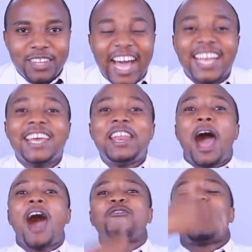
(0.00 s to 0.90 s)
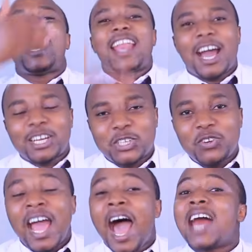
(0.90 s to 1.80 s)
and then have an
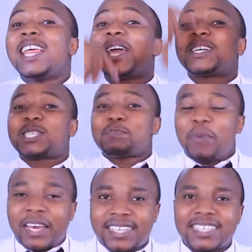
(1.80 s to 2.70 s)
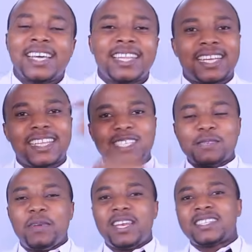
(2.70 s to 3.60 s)
action and expect that this
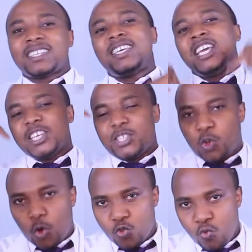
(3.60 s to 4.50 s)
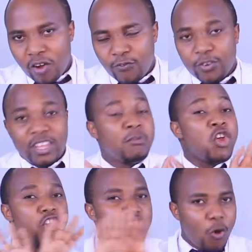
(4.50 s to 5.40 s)
medicine is going to work for them.
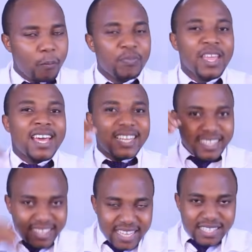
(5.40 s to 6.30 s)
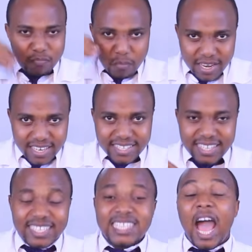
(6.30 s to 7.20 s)
No, these
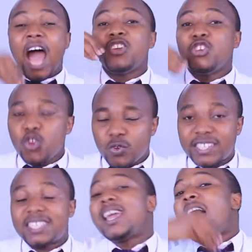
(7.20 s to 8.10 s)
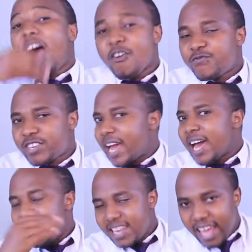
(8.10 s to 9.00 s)
medicines are used
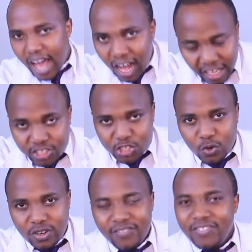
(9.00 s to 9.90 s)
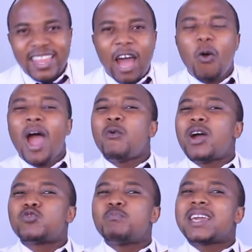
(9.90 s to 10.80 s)
after the action. Now, I
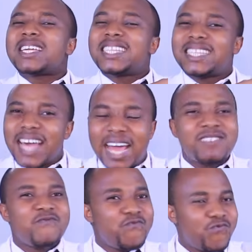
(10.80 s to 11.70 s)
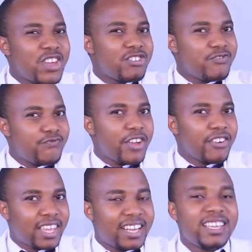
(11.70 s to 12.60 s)
want to make that very,
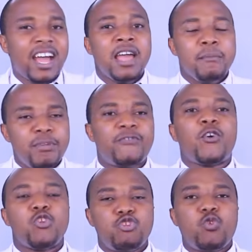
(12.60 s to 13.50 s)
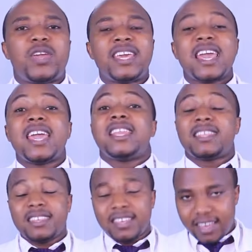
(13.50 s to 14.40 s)
very clear before doing
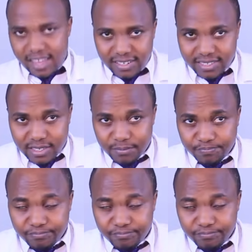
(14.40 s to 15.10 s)
anything else.